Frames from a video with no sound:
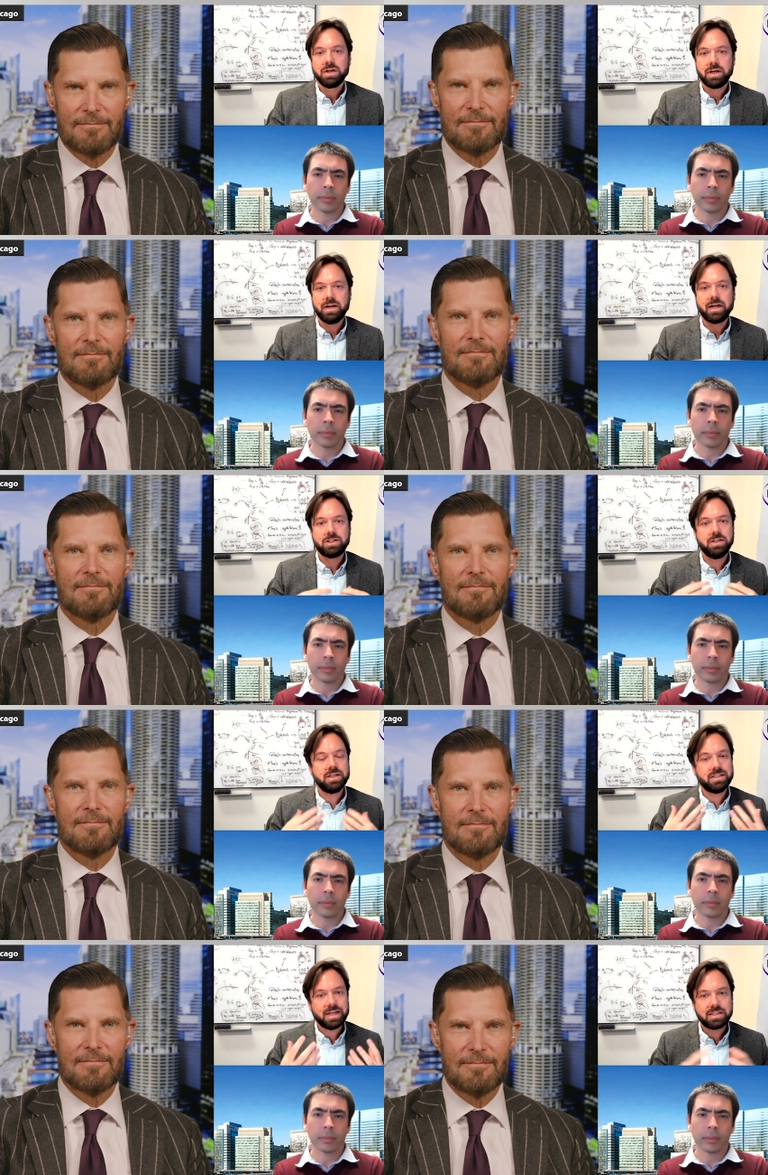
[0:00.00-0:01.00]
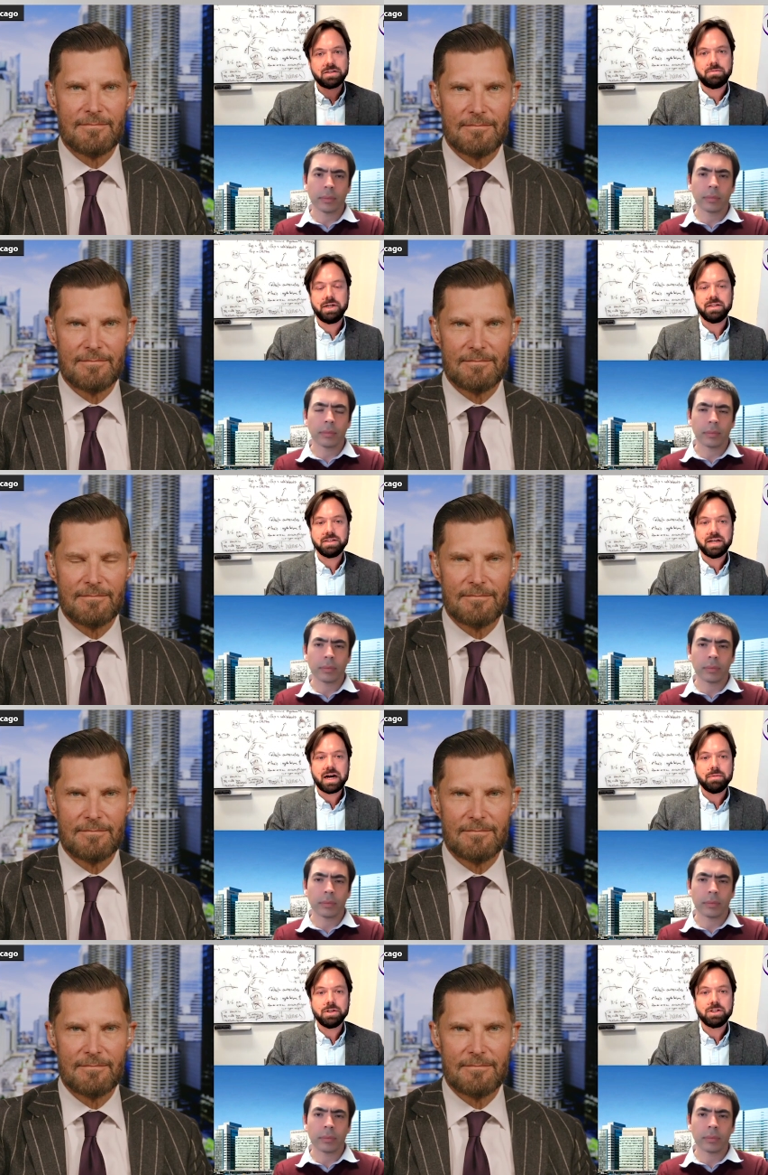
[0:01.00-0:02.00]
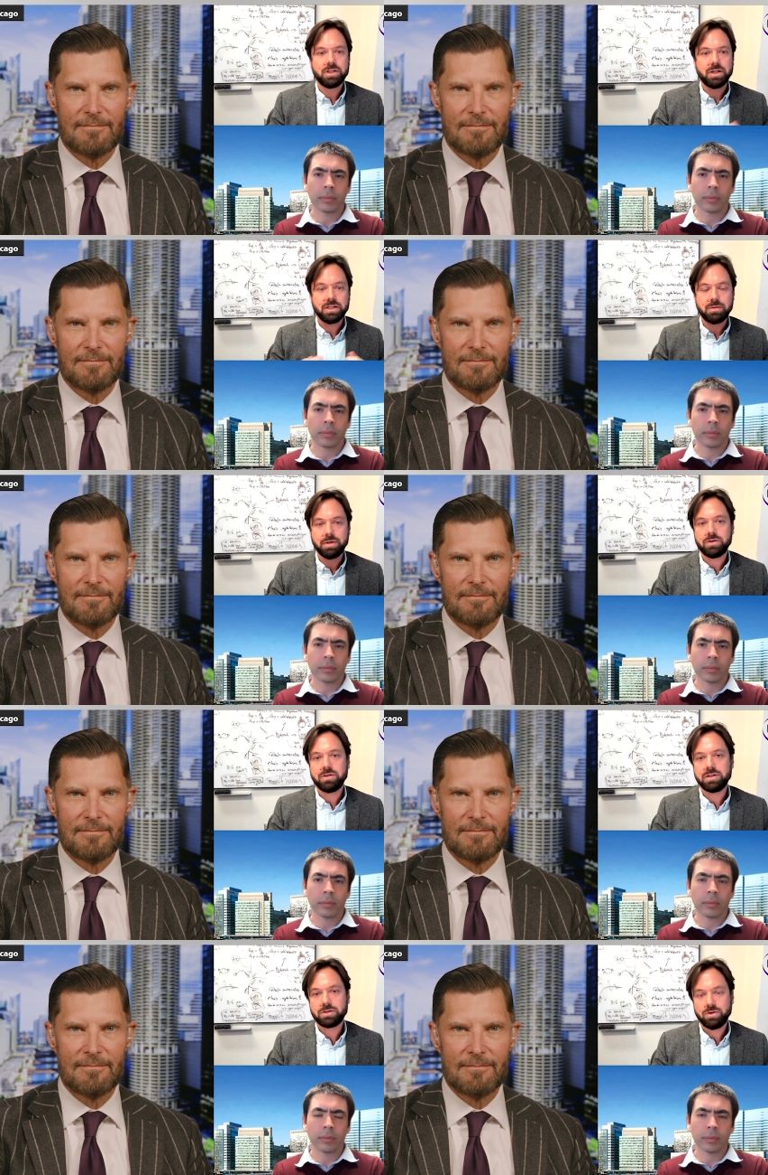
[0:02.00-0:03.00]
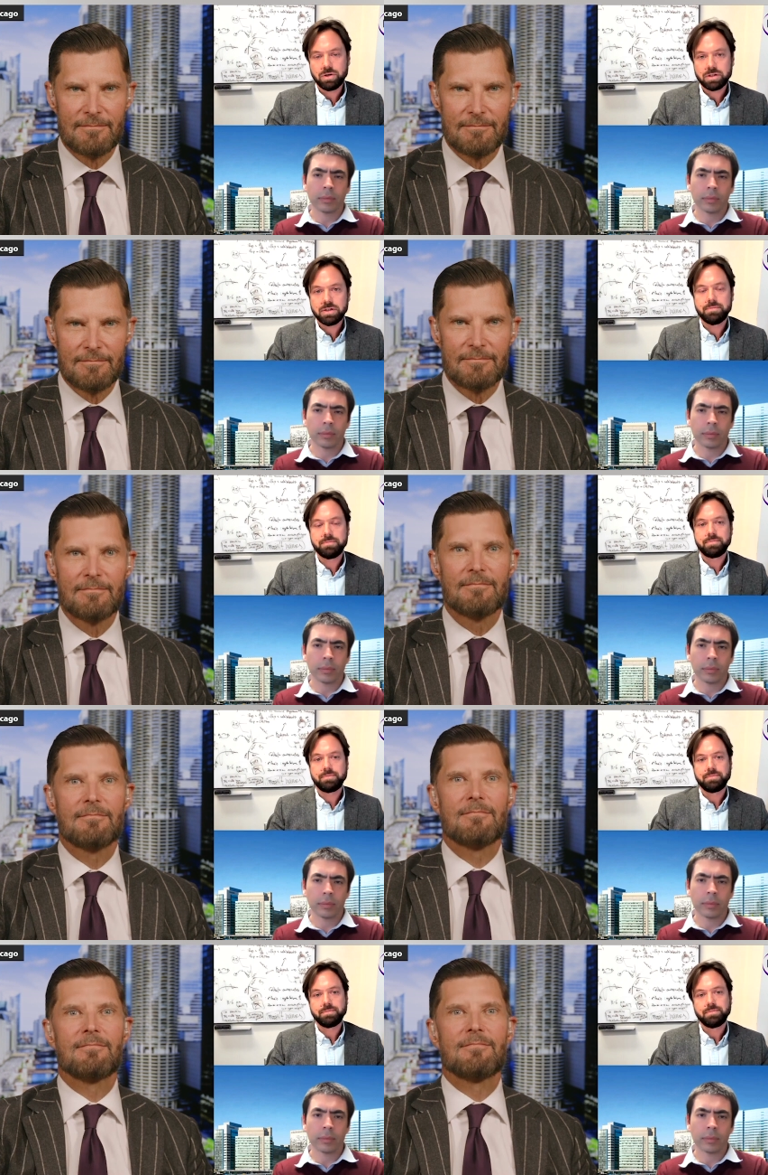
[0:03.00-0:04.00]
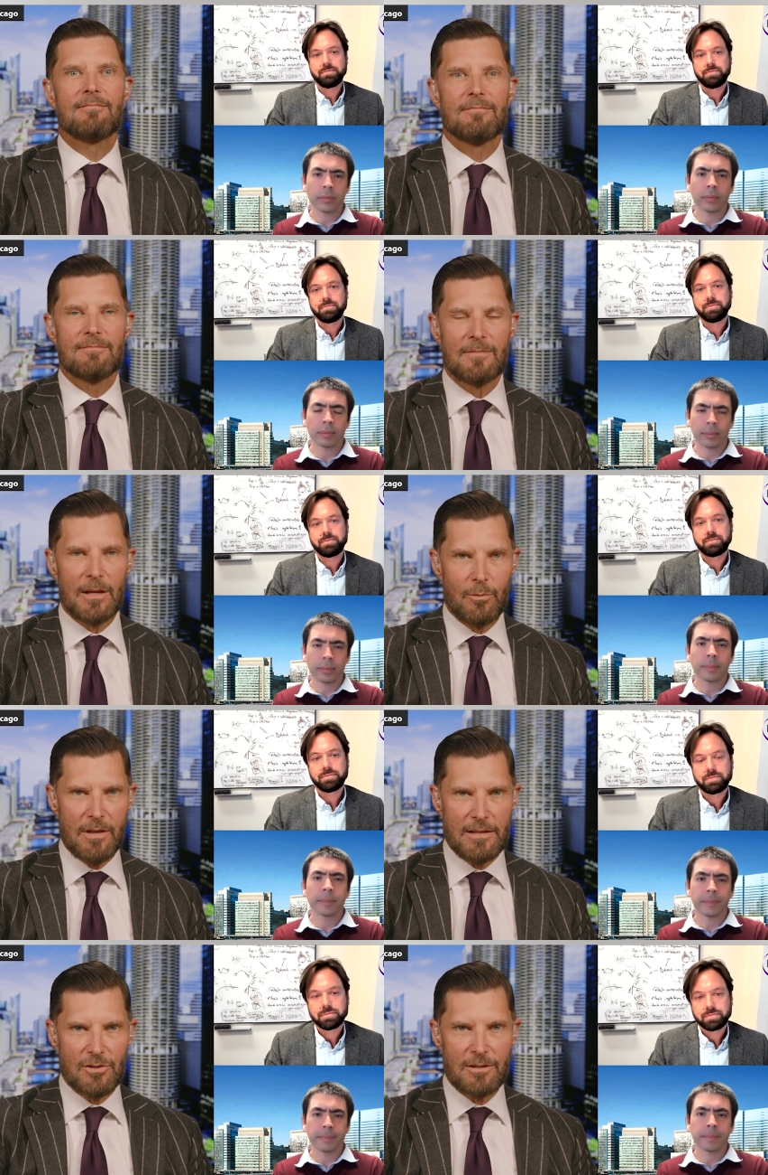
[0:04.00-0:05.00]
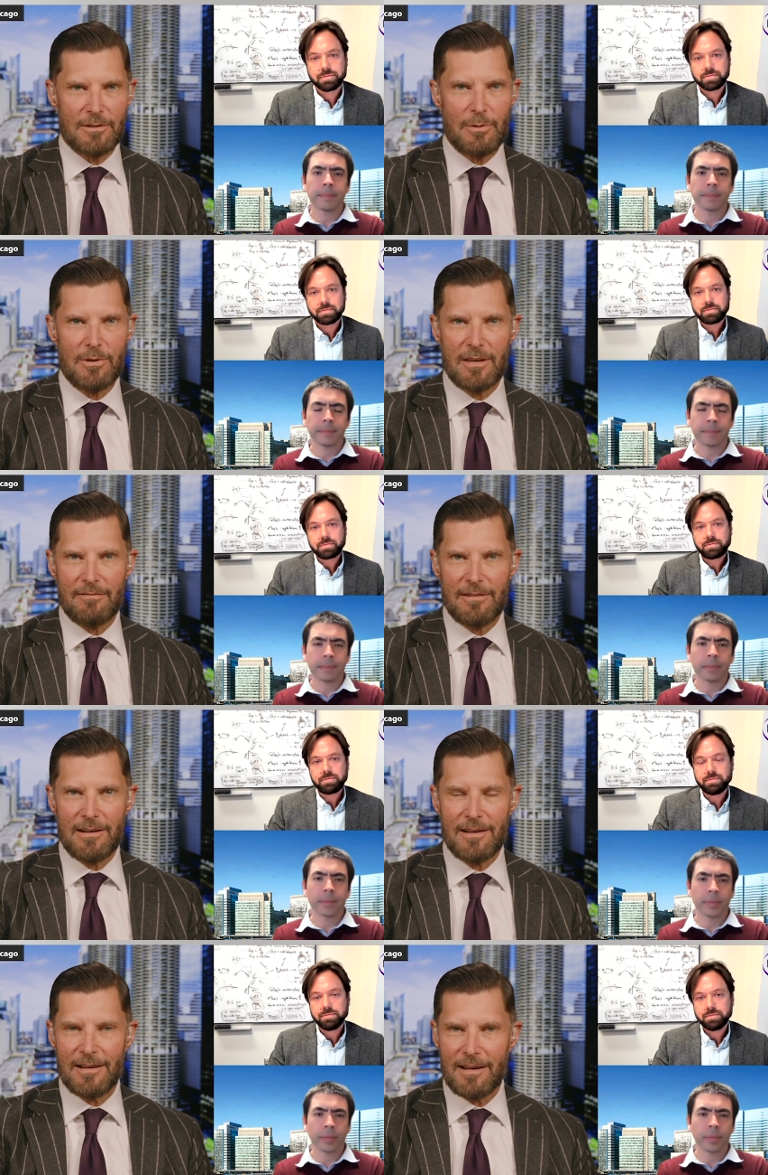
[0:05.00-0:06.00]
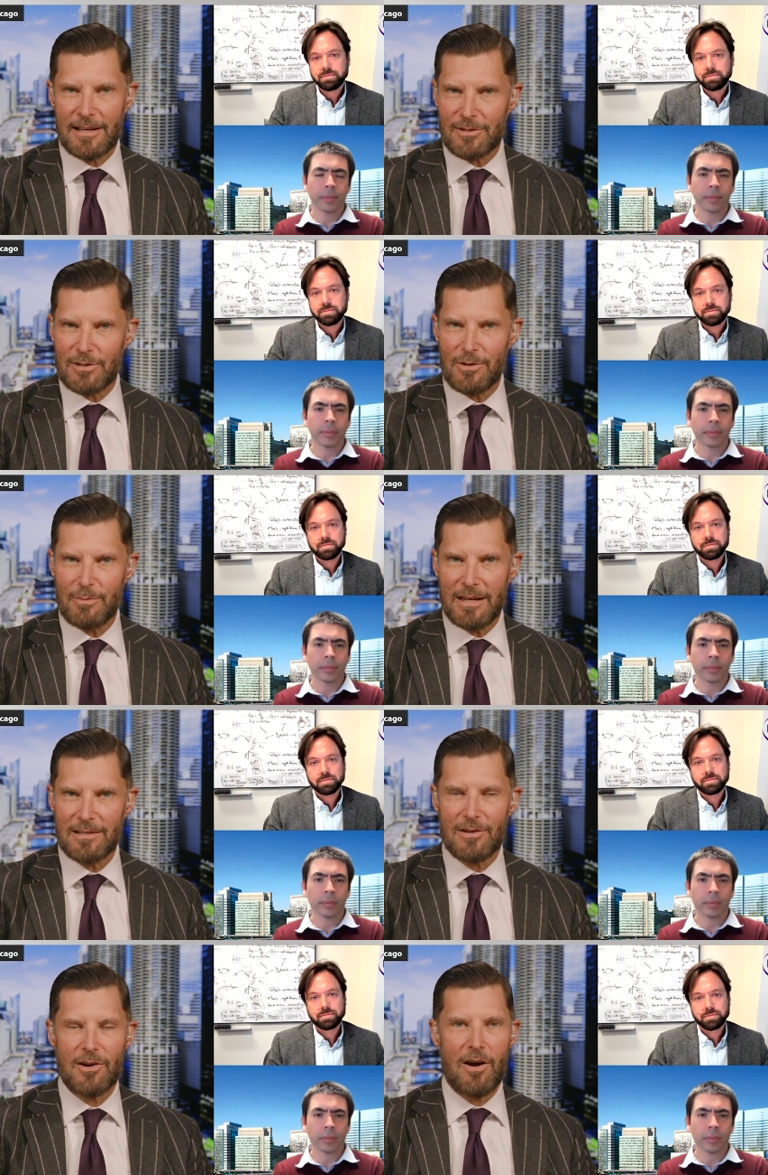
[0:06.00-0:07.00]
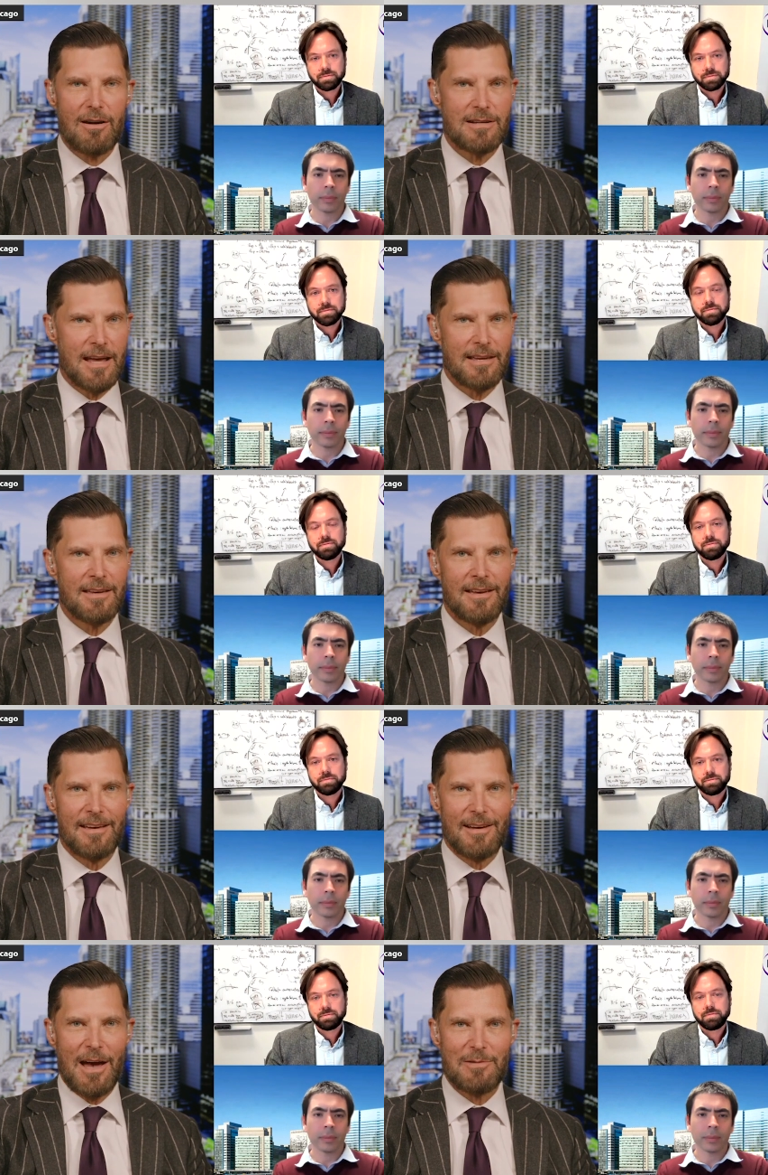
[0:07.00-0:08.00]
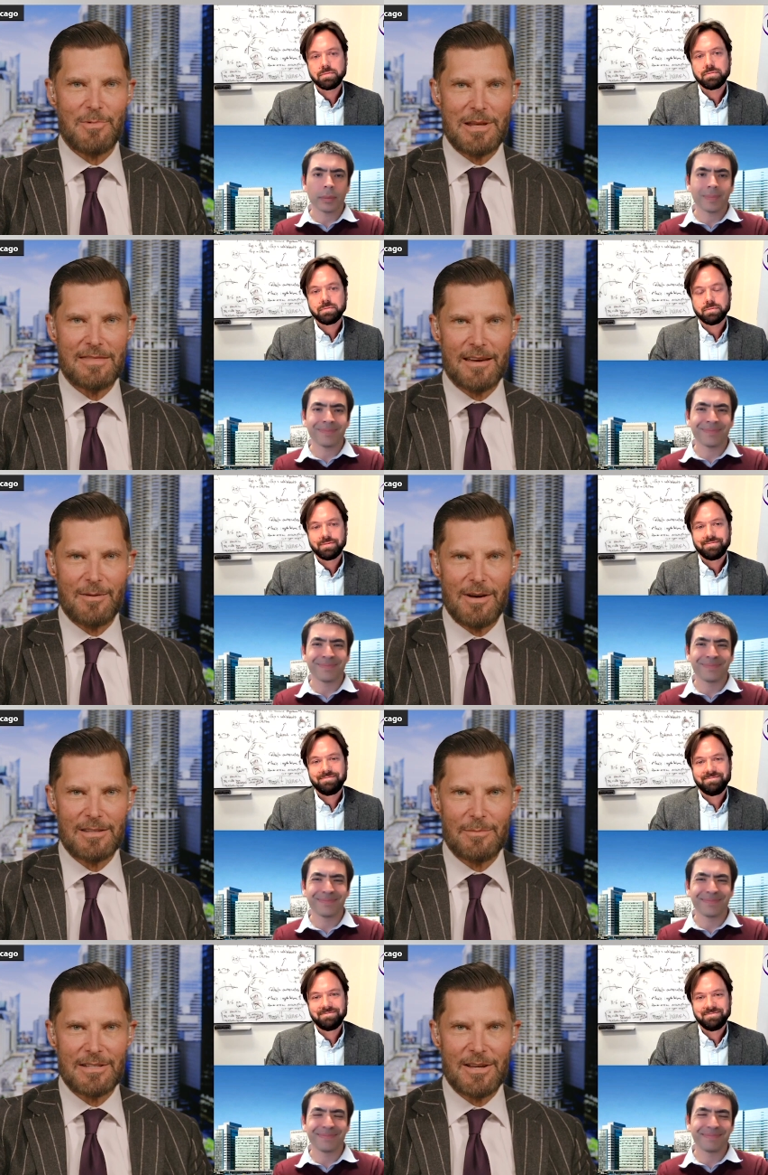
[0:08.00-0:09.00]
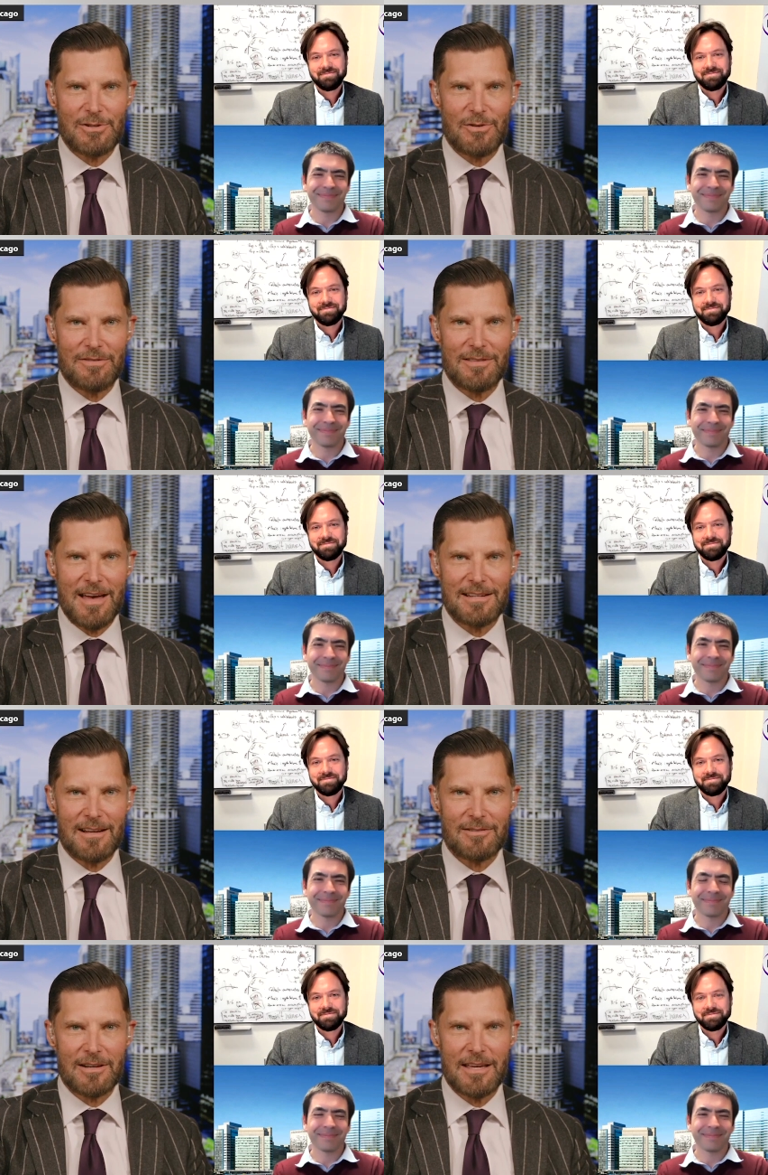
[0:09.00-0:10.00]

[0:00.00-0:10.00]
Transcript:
Speaker 1: can actually exacerbate the damage that antibiotics cause.
Speaker 2: Well, that certainly will give, uh, I guess, new meaning to gardening. And we think about the potential for that. Dr.